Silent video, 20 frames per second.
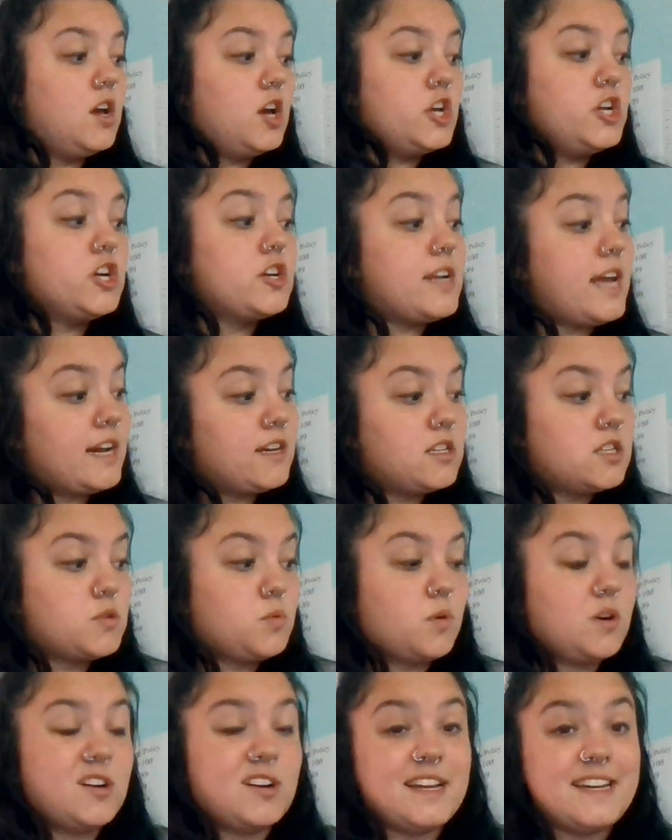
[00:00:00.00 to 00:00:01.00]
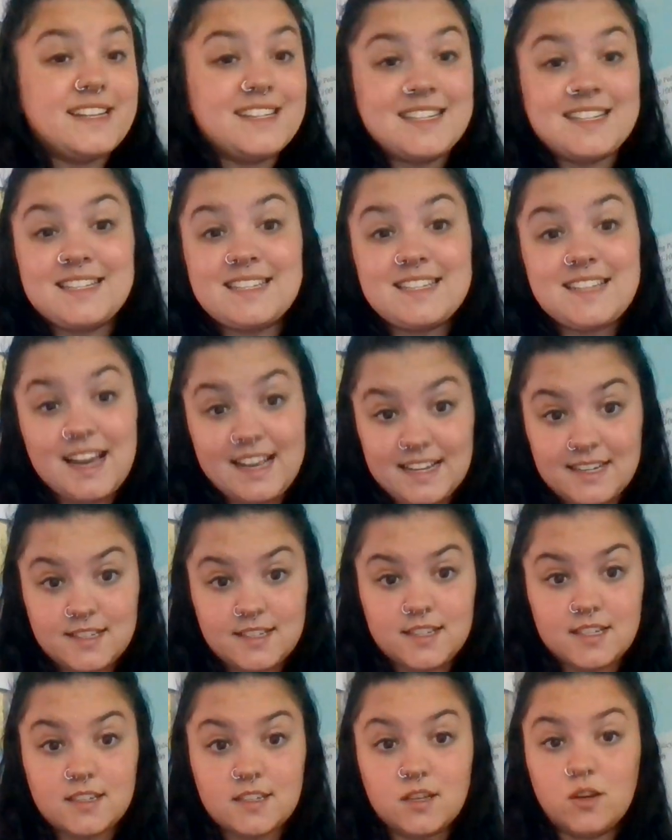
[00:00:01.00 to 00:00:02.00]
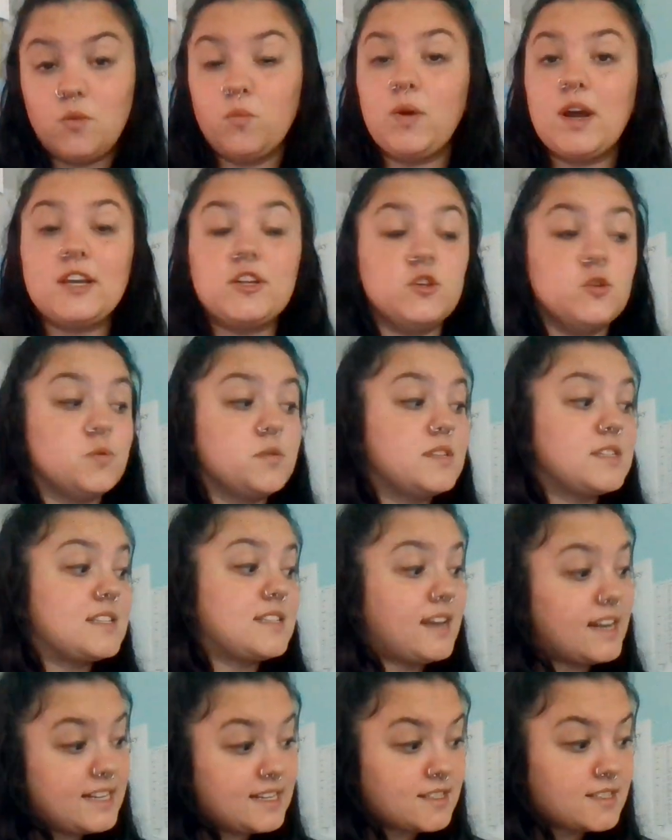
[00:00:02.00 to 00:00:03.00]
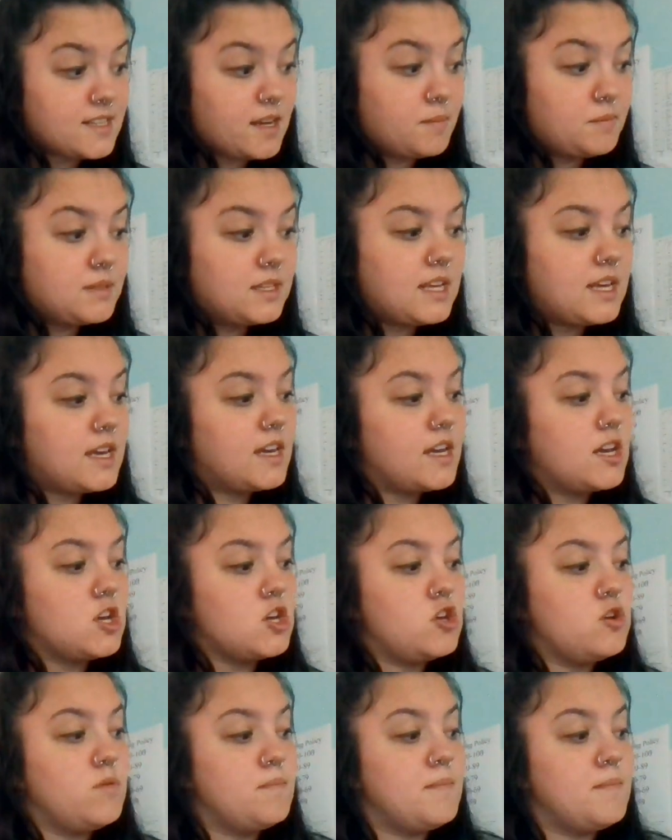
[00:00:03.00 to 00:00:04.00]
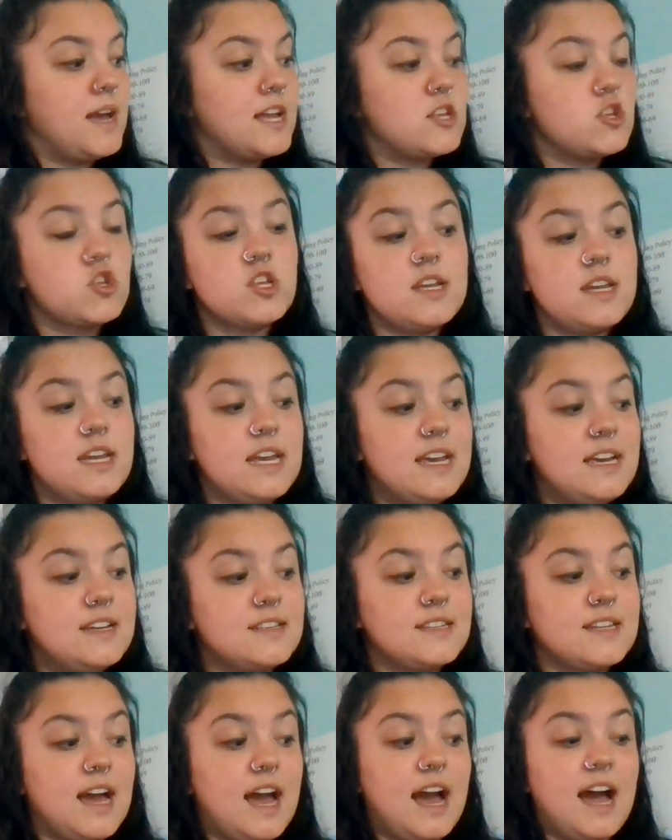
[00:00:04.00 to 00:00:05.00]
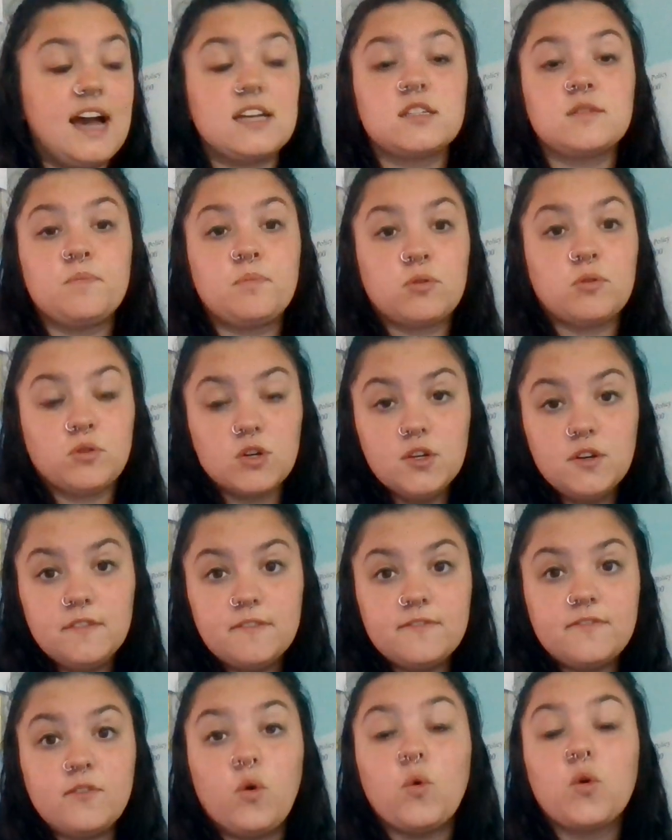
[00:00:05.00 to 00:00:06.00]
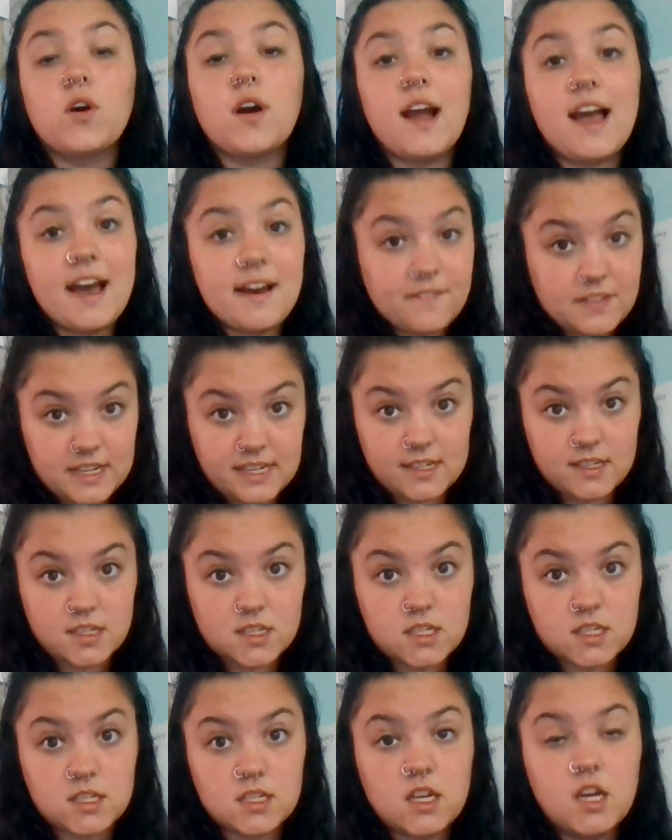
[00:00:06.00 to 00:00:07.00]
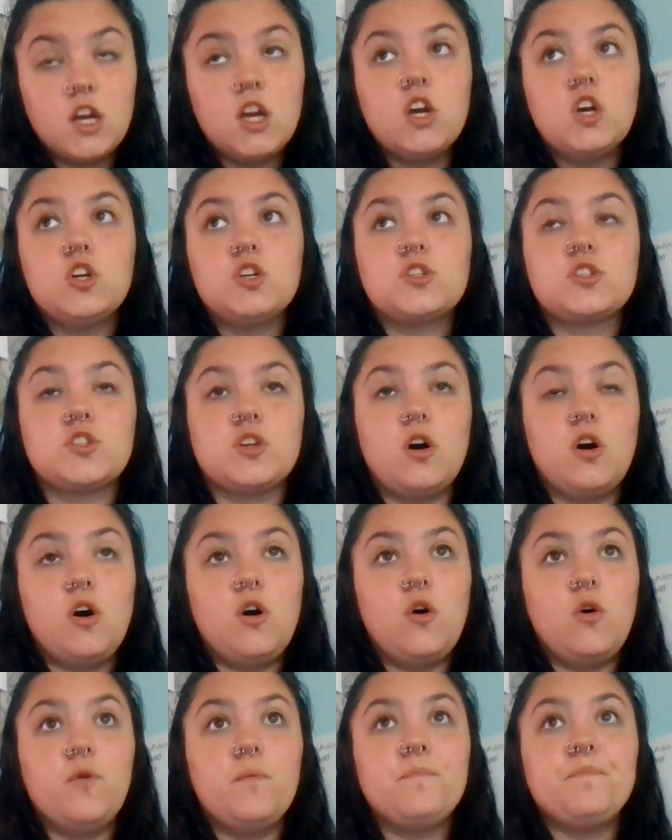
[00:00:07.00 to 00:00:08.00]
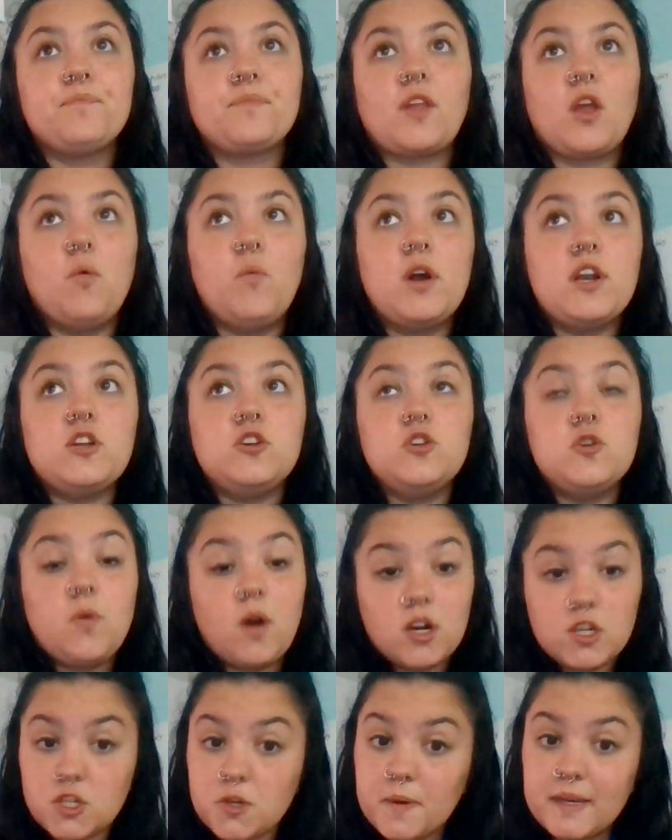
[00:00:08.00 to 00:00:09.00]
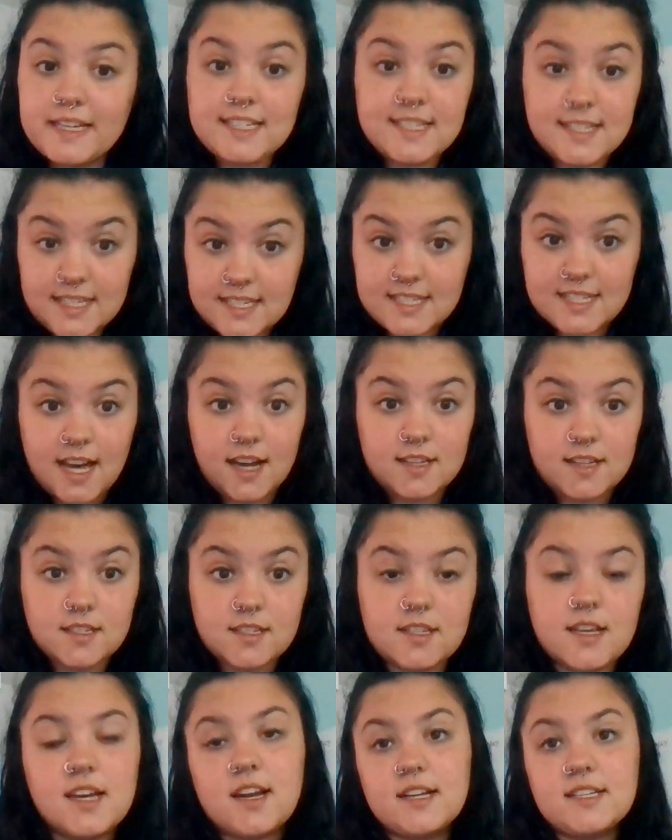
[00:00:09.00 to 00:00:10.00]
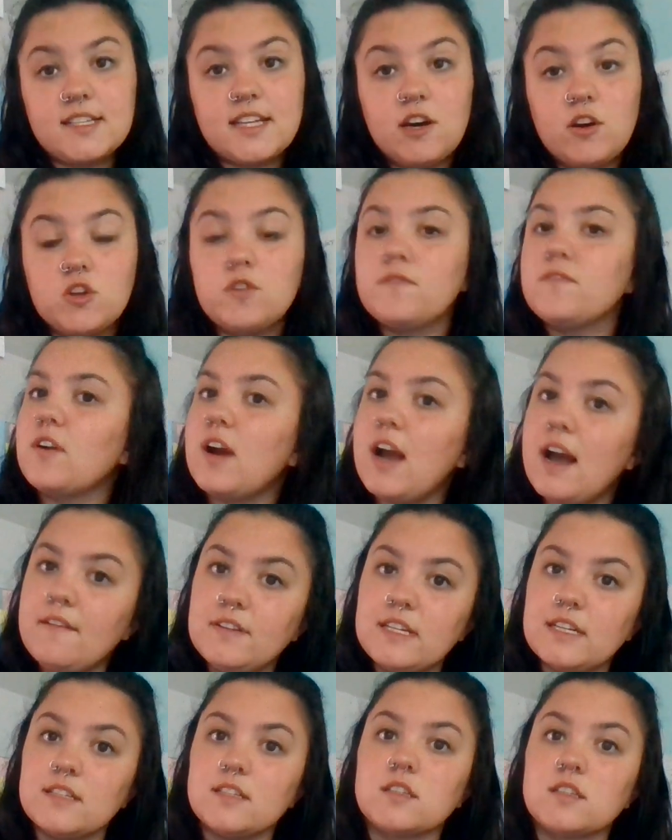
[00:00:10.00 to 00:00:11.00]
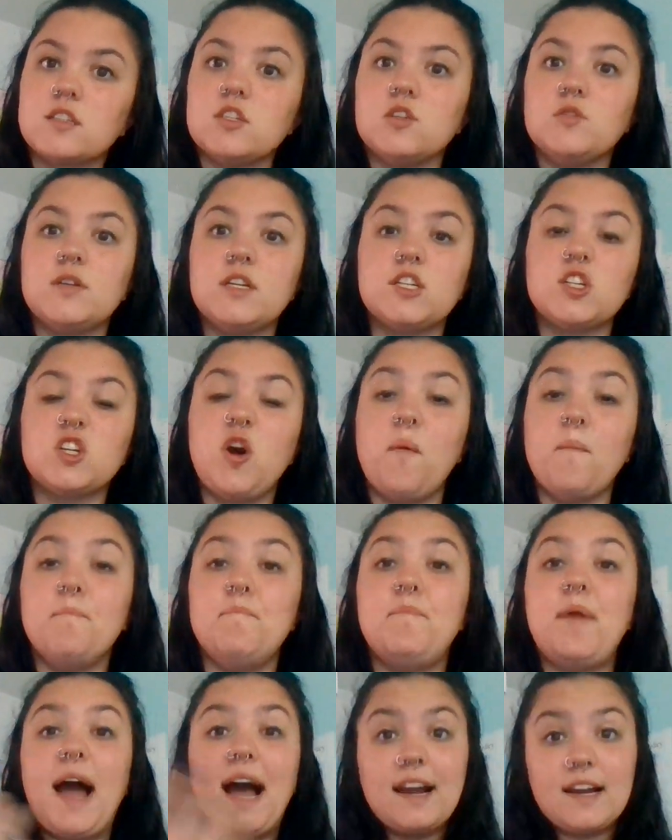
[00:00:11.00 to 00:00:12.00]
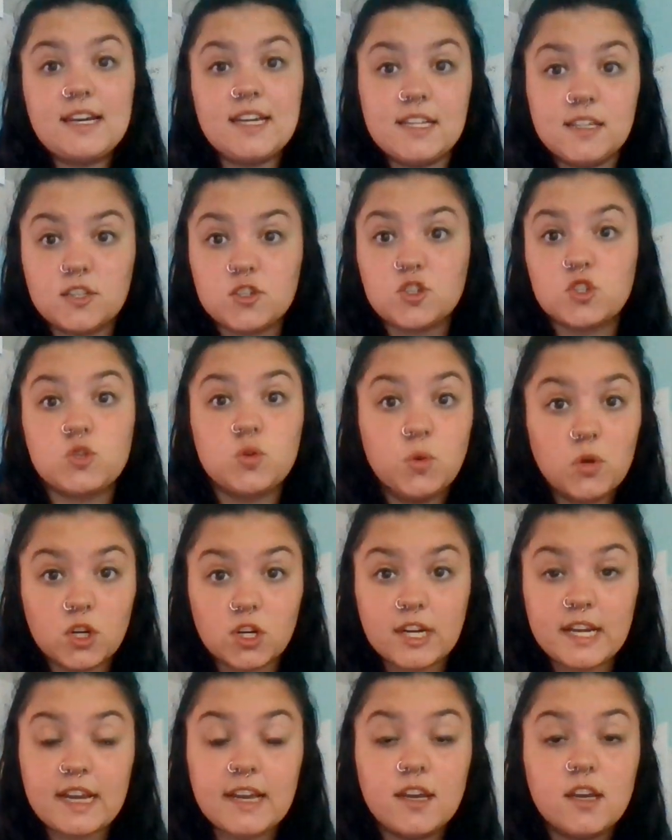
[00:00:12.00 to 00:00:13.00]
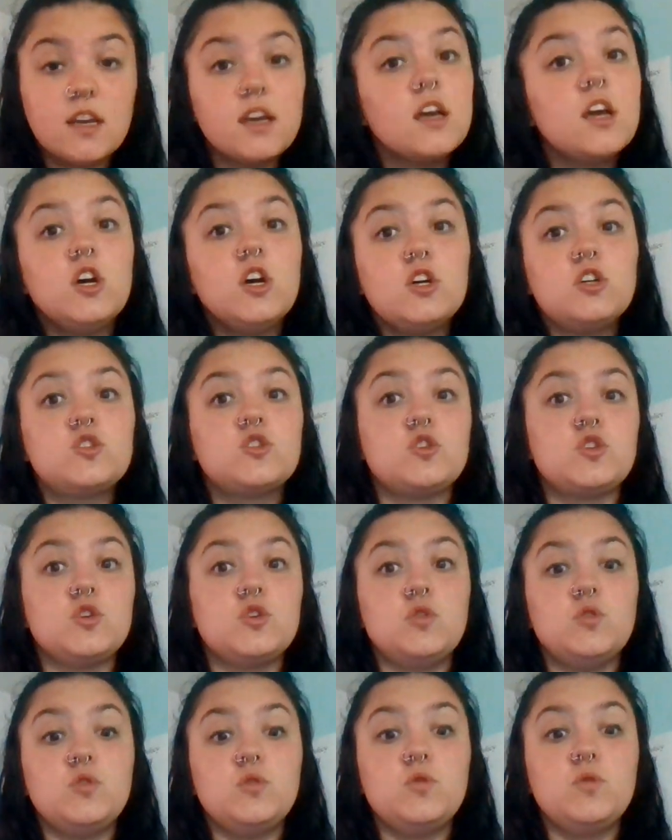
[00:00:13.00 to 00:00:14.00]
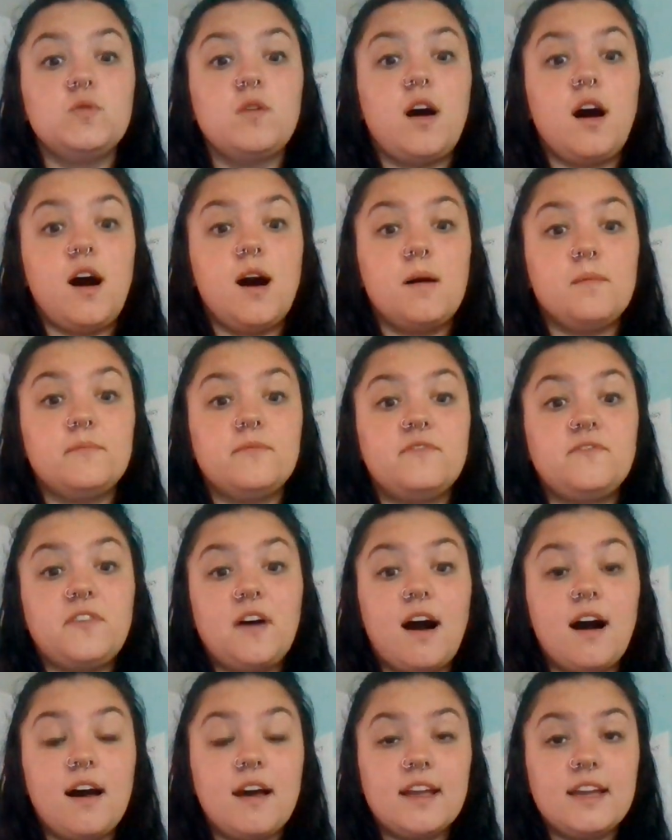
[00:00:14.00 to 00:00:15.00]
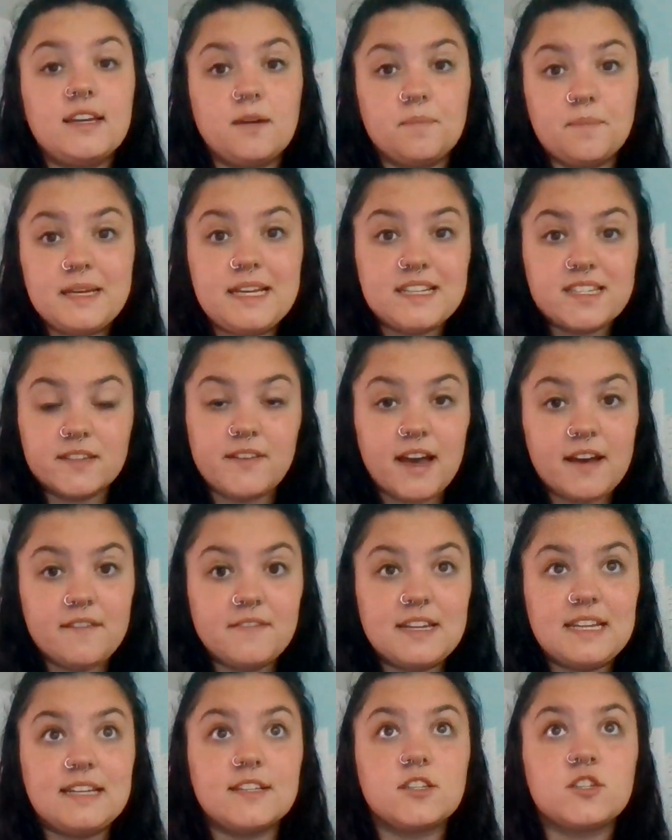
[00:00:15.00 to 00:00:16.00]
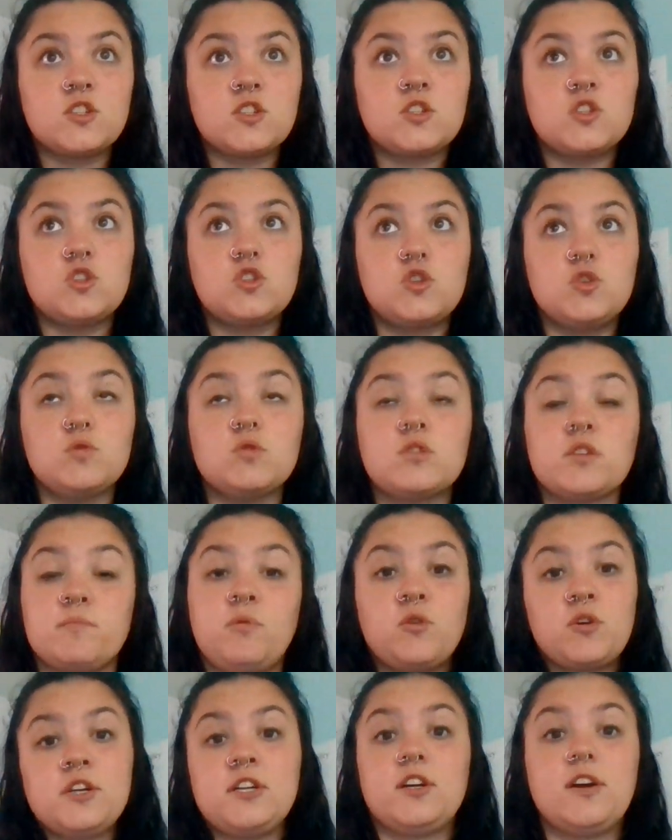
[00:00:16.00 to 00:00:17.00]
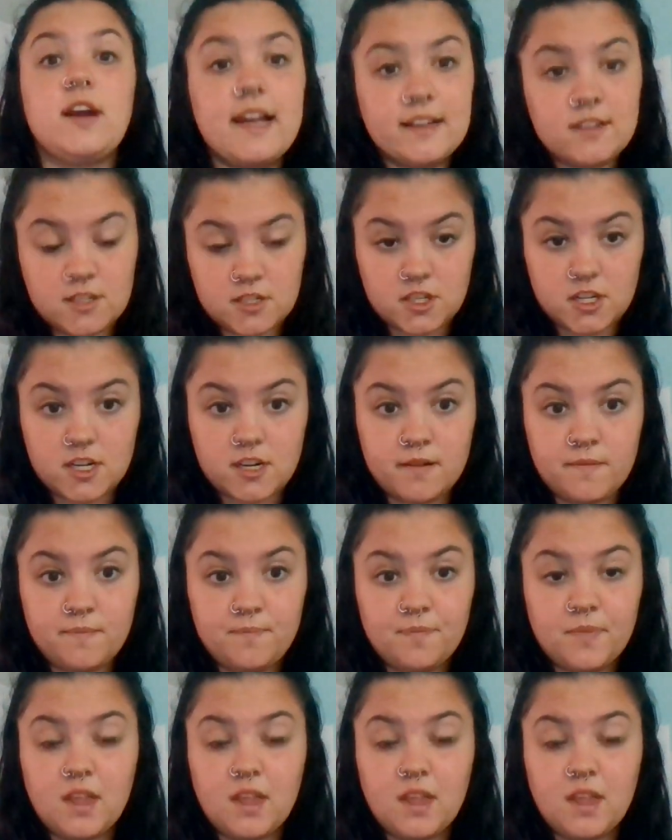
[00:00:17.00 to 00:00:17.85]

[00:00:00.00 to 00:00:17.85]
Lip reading: Your next word is cite. When you cite something, you mention it as proof or evidence. So when you are doing CSET and I tell you for evidence, you need to go back in the story to find a piece of evidence to support your answer.